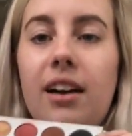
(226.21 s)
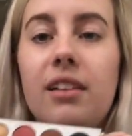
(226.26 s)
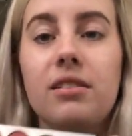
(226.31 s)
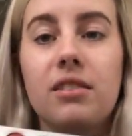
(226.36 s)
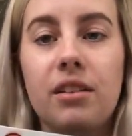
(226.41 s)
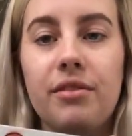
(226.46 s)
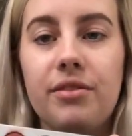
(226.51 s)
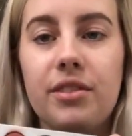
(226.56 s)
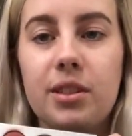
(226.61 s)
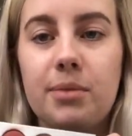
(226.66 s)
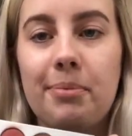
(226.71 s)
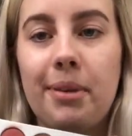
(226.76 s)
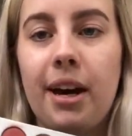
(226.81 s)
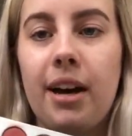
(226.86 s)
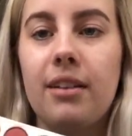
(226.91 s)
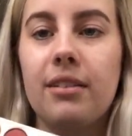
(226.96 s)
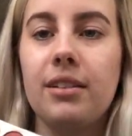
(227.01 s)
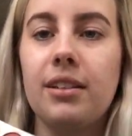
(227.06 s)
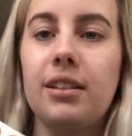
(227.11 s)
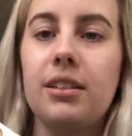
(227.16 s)
I love this
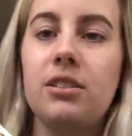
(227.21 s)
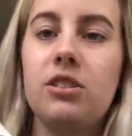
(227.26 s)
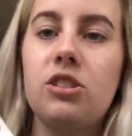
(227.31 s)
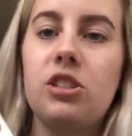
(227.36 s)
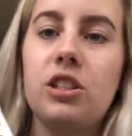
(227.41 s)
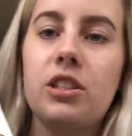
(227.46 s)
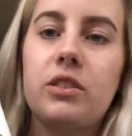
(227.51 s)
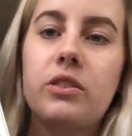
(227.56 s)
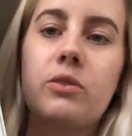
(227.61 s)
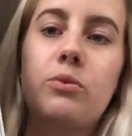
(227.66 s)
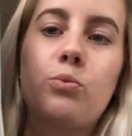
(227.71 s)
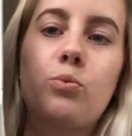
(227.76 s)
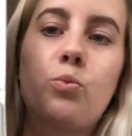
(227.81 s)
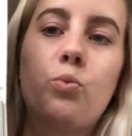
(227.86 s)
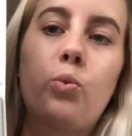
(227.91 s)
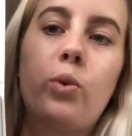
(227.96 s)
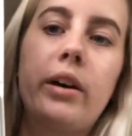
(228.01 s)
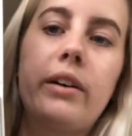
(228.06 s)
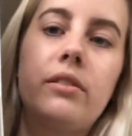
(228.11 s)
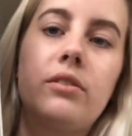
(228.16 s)
palette. She's
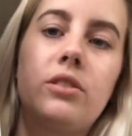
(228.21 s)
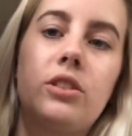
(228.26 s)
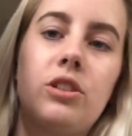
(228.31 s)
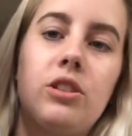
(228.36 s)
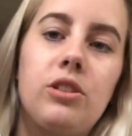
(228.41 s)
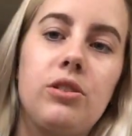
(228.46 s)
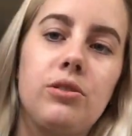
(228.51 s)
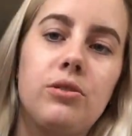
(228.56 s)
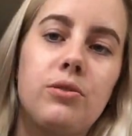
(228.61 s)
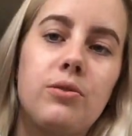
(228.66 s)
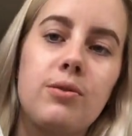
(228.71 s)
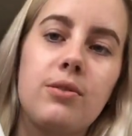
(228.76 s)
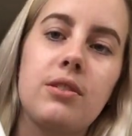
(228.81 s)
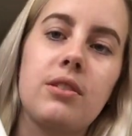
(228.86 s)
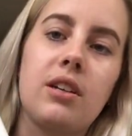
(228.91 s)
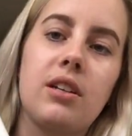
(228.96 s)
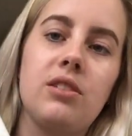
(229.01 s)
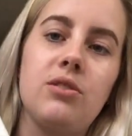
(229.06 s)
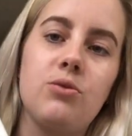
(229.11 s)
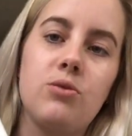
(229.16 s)
well
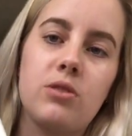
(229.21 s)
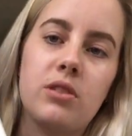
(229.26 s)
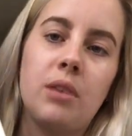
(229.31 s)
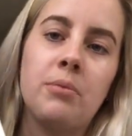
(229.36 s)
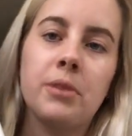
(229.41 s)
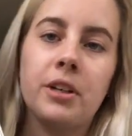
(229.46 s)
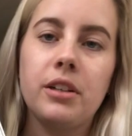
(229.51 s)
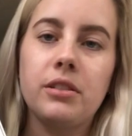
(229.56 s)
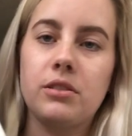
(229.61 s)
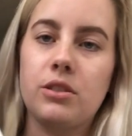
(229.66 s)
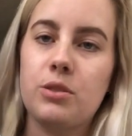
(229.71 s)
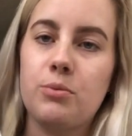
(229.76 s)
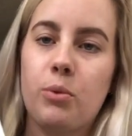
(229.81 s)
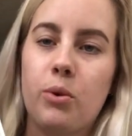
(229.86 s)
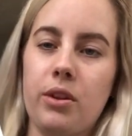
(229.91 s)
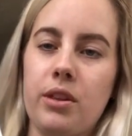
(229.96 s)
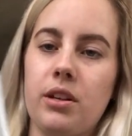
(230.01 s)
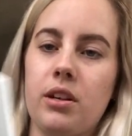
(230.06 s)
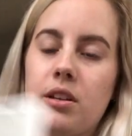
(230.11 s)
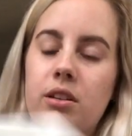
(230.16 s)
used. I use some colors
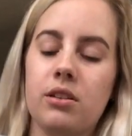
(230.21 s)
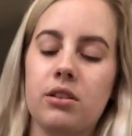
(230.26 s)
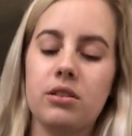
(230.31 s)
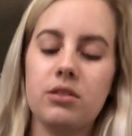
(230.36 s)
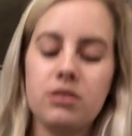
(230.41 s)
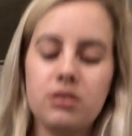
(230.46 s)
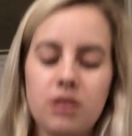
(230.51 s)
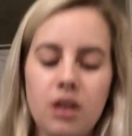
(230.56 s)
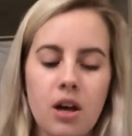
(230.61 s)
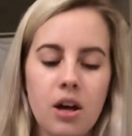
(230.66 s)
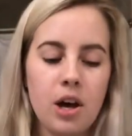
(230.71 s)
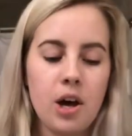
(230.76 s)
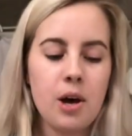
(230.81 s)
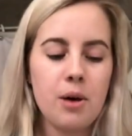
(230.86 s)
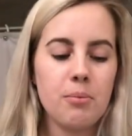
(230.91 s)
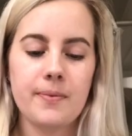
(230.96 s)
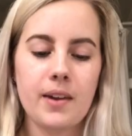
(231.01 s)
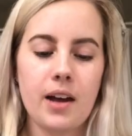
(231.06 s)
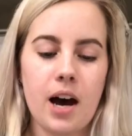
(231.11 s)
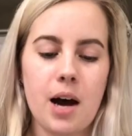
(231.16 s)
more than others.
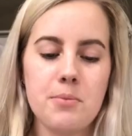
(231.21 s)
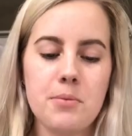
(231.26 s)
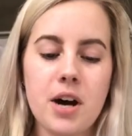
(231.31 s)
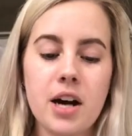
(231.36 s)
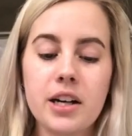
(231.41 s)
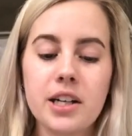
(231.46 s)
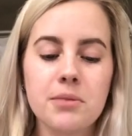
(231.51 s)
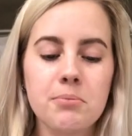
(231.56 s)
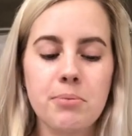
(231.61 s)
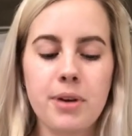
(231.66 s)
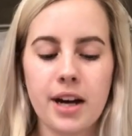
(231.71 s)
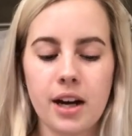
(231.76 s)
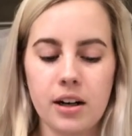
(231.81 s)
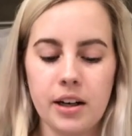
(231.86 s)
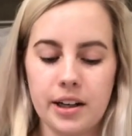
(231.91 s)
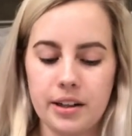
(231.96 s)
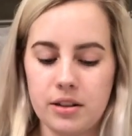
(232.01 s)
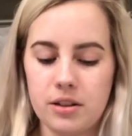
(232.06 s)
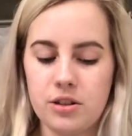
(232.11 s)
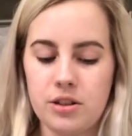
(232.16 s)
I'm not
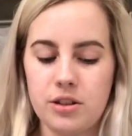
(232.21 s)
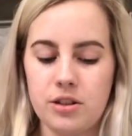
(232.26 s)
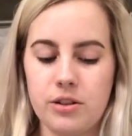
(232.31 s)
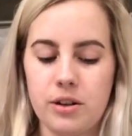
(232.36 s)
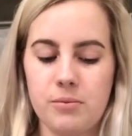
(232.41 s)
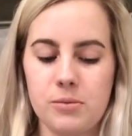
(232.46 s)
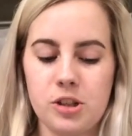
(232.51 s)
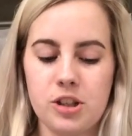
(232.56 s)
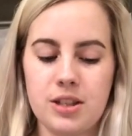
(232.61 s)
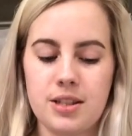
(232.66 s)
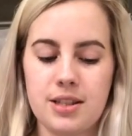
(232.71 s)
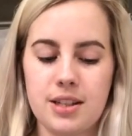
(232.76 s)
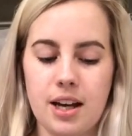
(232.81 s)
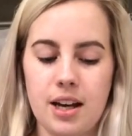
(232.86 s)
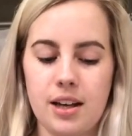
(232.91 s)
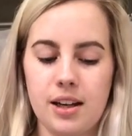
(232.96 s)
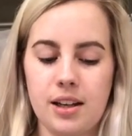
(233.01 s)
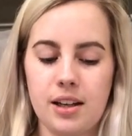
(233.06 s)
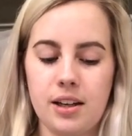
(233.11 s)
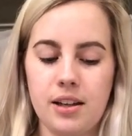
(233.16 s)
comparing the two. I'm just
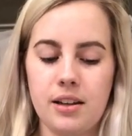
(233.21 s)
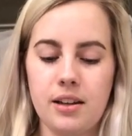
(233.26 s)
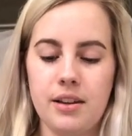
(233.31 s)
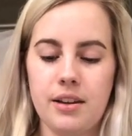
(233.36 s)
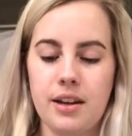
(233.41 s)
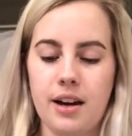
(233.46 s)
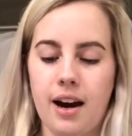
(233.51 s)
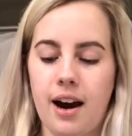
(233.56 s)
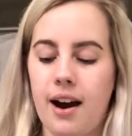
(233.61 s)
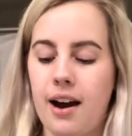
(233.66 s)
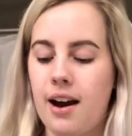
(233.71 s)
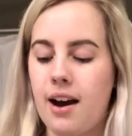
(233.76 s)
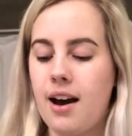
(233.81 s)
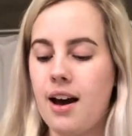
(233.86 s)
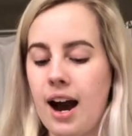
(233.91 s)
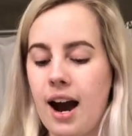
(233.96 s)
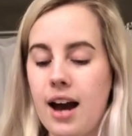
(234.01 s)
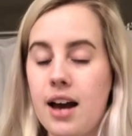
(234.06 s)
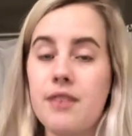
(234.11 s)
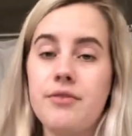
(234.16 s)
saying that
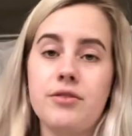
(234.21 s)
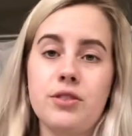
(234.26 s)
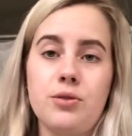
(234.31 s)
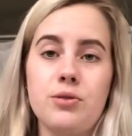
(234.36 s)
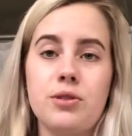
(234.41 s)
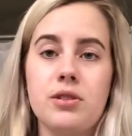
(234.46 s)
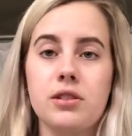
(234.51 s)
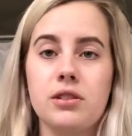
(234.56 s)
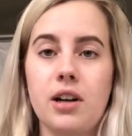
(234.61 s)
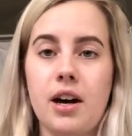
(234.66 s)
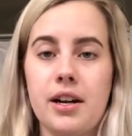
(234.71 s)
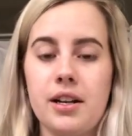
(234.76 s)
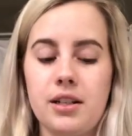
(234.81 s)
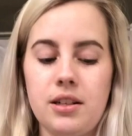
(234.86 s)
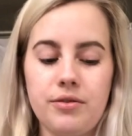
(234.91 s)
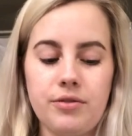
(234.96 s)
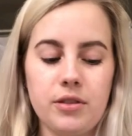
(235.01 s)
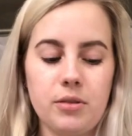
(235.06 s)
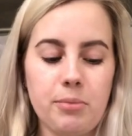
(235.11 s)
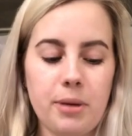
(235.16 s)
I have used a lot
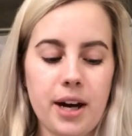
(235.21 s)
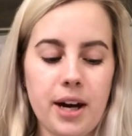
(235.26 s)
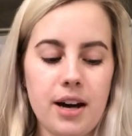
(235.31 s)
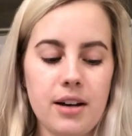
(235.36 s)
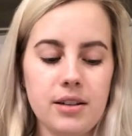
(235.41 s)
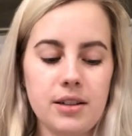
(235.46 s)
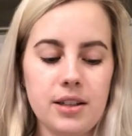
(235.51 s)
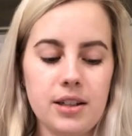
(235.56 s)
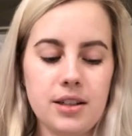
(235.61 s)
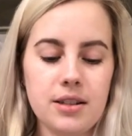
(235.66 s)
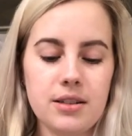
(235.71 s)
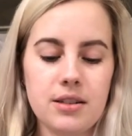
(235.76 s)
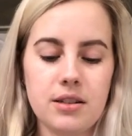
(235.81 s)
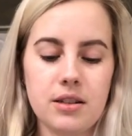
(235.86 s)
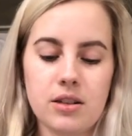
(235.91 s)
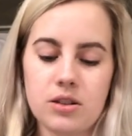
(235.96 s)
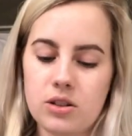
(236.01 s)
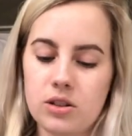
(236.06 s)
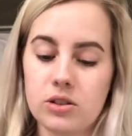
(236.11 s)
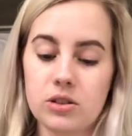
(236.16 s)
of different palettes.
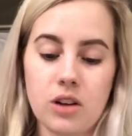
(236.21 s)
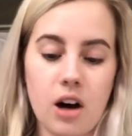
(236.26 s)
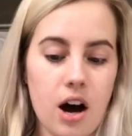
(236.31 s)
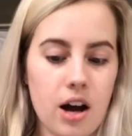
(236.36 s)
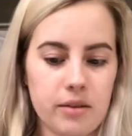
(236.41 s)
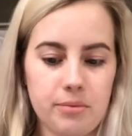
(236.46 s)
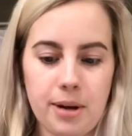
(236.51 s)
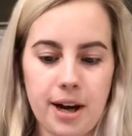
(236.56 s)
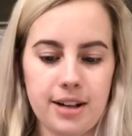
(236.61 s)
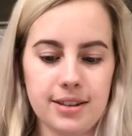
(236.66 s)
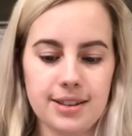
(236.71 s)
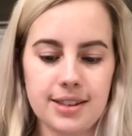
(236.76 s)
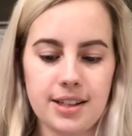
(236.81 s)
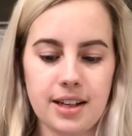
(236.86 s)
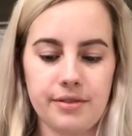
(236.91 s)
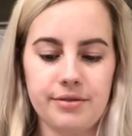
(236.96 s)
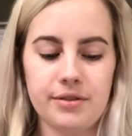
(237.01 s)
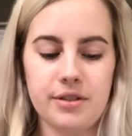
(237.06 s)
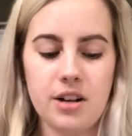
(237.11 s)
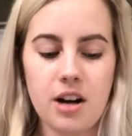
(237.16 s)
There's a lot of palettes
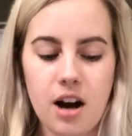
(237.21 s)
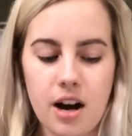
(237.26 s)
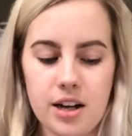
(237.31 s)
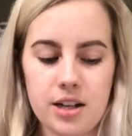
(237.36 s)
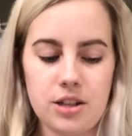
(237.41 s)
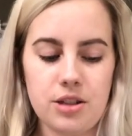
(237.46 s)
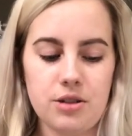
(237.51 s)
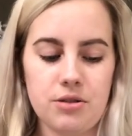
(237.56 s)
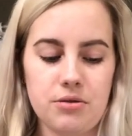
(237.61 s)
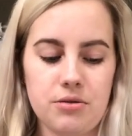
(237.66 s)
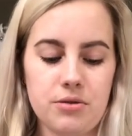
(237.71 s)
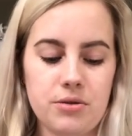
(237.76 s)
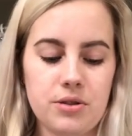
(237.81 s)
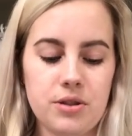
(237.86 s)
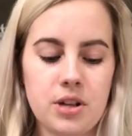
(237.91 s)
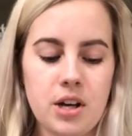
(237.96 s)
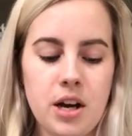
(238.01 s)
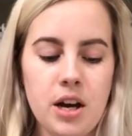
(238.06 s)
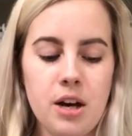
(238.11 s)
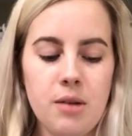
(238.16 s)
I've not
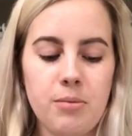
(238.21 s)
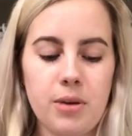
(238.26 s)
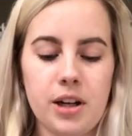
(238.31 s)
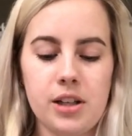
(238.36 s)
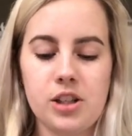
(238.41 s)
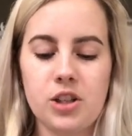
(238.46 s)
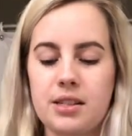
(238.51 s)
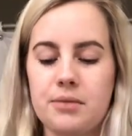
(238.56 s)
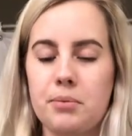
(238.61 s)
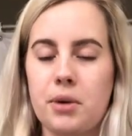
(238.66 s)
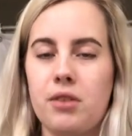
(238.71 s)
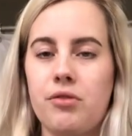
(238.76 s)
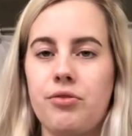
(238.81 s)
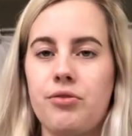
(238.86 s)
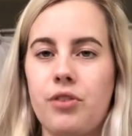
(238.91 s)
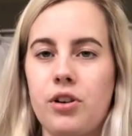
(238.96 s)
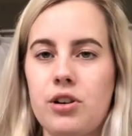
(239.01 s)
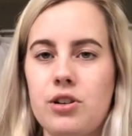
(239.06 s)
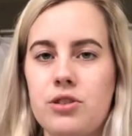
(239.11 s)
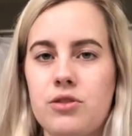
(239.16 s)
used. But it is my
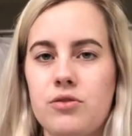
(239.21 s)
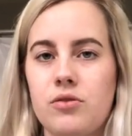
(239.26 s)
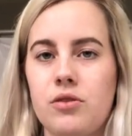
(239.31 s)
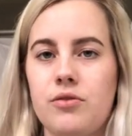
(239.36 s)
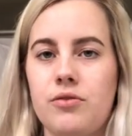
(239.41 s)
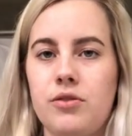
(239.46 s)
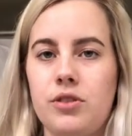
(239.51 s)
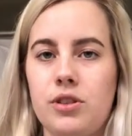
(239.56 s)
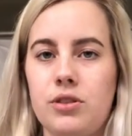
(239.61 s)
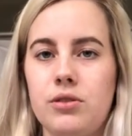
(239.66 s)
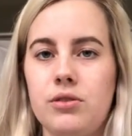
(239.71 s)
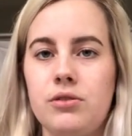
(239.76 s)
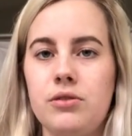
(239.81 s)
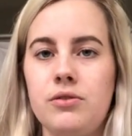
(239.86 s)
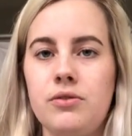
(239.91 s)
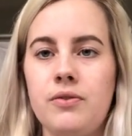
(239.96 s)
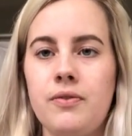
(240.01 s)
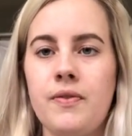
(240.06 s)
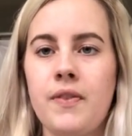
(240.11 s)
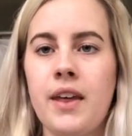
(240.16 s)
first
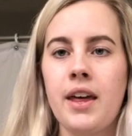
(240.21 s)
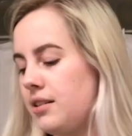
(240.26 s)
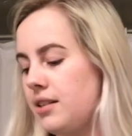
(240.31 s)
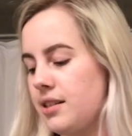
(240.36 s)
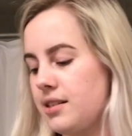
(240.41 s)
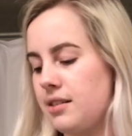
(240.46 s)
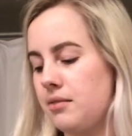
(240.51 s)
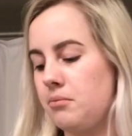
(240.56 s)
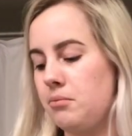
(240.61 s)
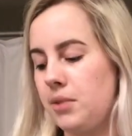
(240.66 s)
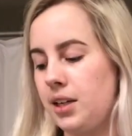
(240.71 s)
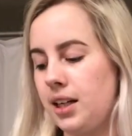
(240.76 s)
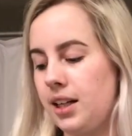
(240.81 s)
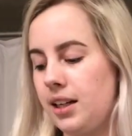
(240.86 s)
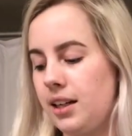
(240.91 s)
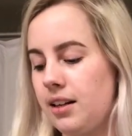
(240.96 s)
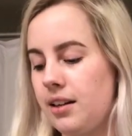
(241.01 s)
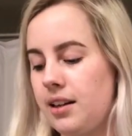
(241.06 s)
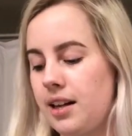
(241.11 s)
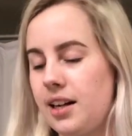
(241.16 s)
review. Doesn't
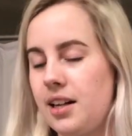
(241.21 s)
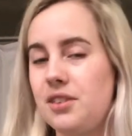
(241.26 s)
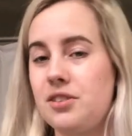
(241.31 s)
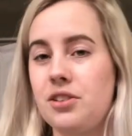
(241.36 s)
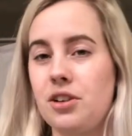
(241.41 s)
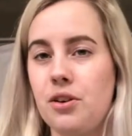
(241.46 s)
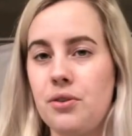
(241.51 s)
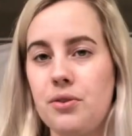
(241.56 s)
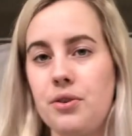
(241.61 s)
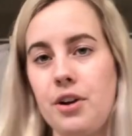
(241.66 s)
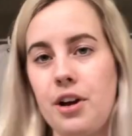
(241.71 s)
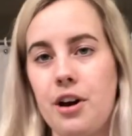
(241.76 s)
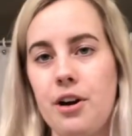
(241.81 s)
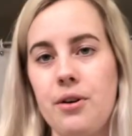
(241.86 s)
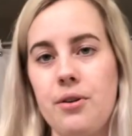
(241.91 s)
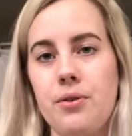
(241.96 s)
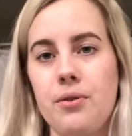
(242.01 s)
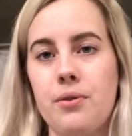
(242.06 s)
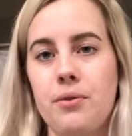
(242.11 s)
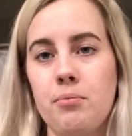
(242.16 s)
mean that I don't
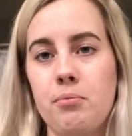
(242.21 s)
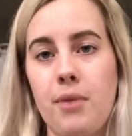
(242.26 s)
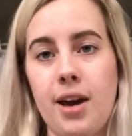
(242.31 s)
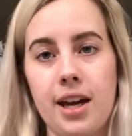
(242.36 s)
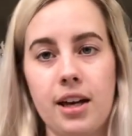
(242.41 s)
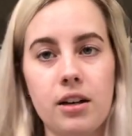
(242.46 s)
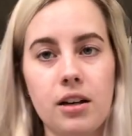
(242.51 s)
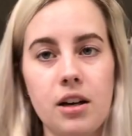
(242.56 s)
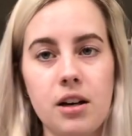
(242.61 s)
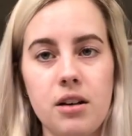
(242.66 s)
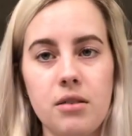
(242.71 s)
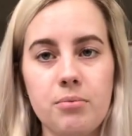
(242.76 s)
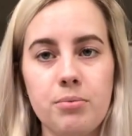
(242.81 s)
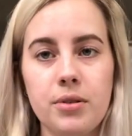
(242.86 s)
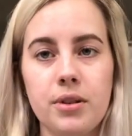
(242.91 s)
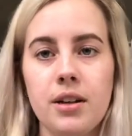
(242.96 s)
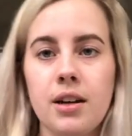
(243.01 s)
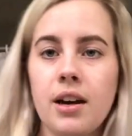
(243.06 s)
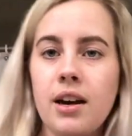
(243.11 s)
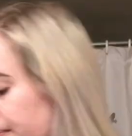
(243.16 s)
know makeup.